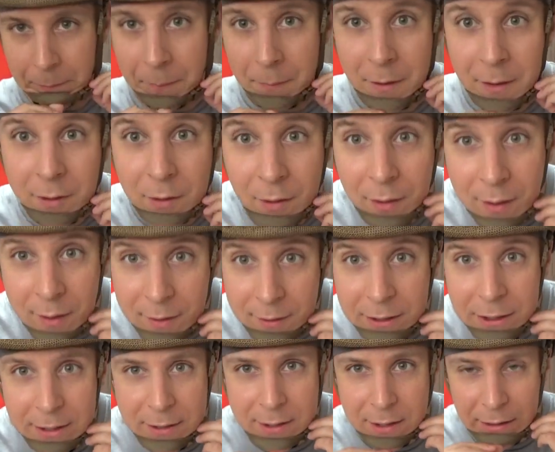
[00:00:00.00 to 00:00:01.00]
This one
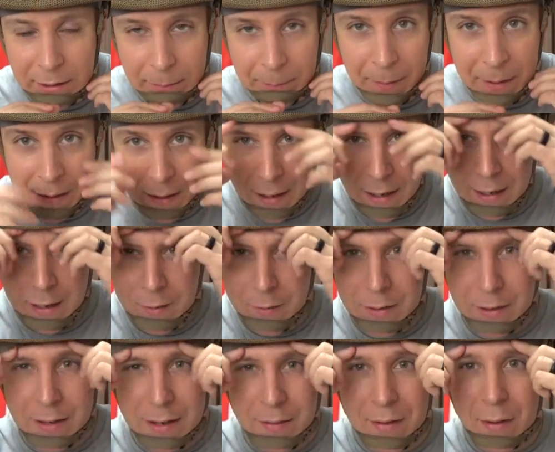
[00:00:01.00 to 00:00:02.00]
sits a bit higher.
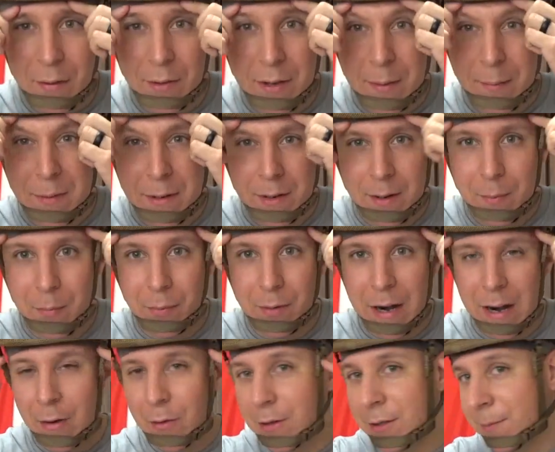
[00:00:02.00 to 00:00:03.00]
We don't have that one up on our
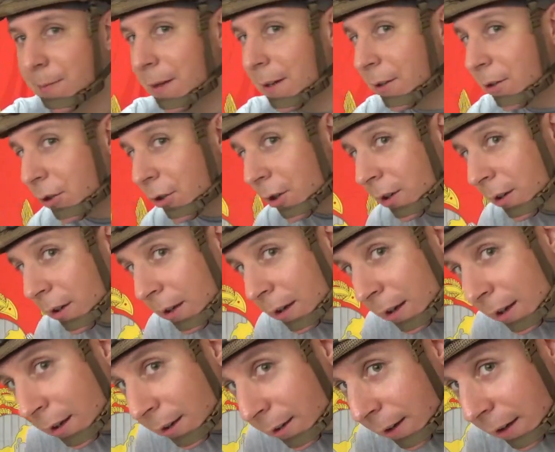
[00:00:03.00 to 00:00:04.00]
brow as much.
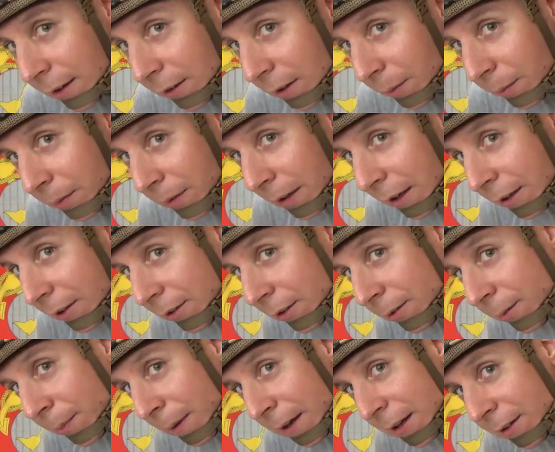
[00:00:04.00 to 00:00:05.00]
Takes up less
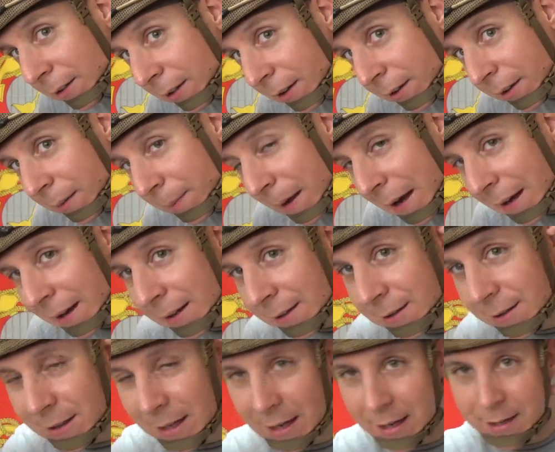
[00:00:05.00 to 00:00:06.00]
space on the back
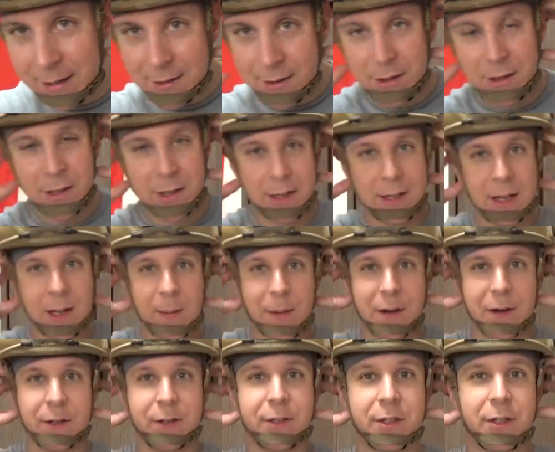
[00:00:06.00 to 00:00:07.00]
and side, so you're going to get a
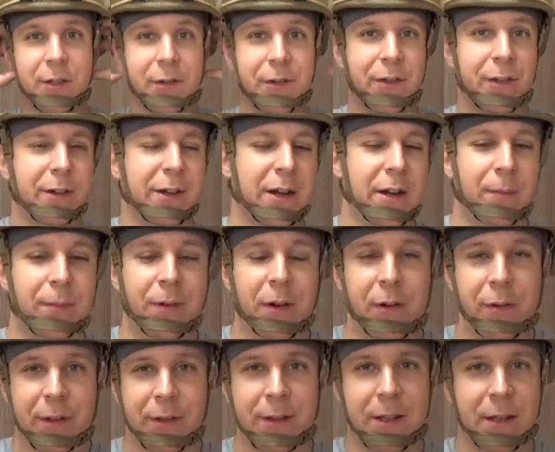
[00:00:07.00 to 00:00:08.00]
better seal with your ear
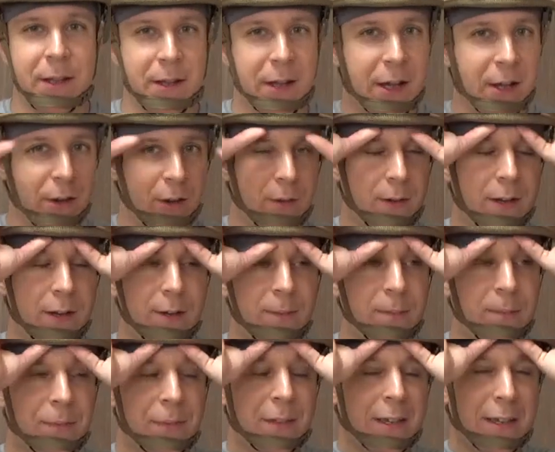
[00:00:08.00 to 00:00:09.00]
pro than the other
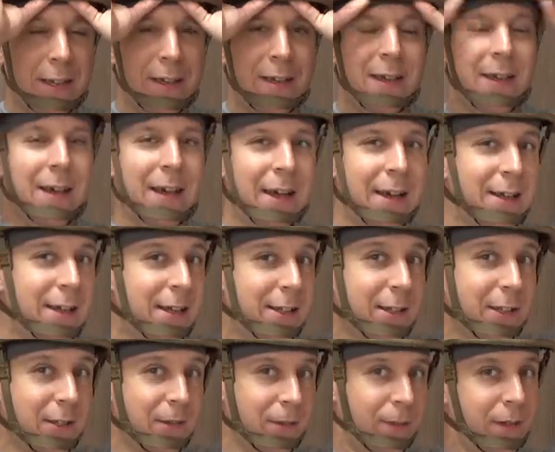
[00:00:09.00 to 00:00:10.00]
one. And yeah, it's
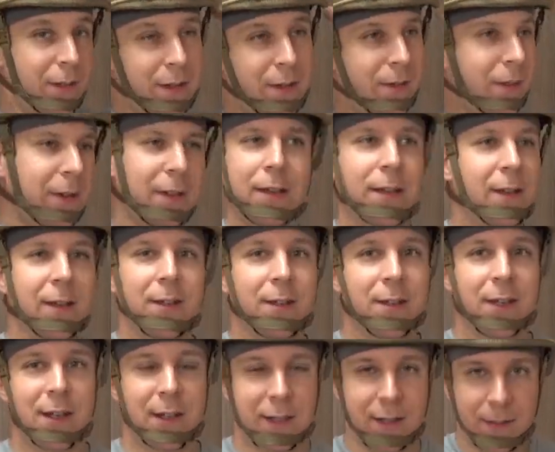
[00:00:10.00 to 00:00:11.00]
just a really, really
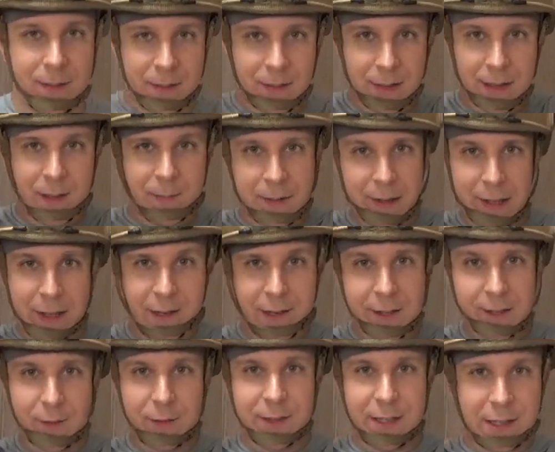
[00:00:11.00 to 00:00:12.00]
solid helmet liner.
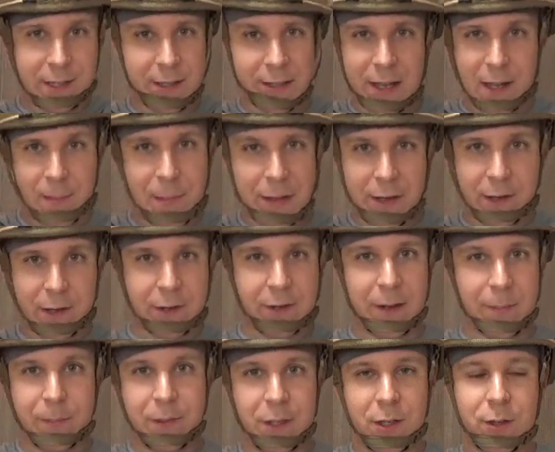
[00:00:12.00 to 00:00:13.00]
This one's actually got better
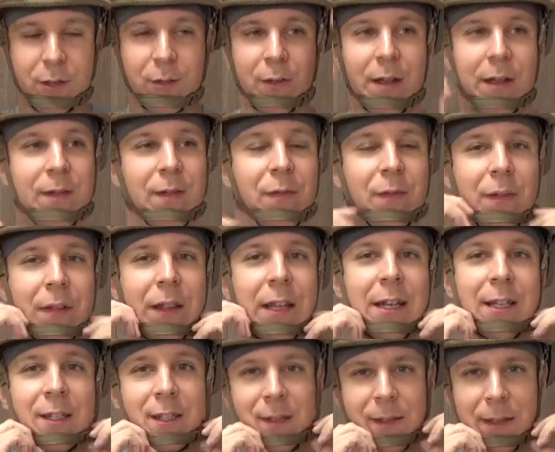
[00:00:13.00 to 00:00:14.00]
grip too, so we have even
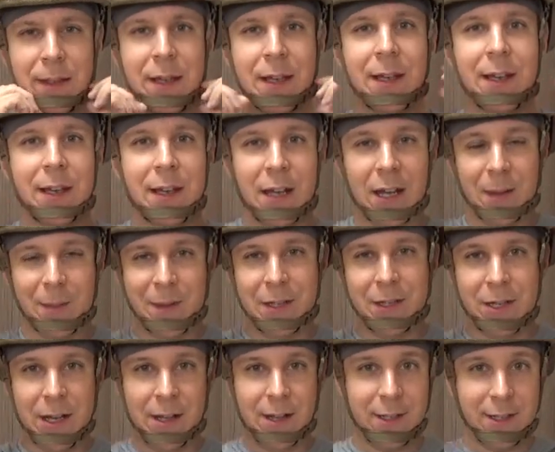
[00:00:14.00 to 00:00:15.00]
less helmet shake.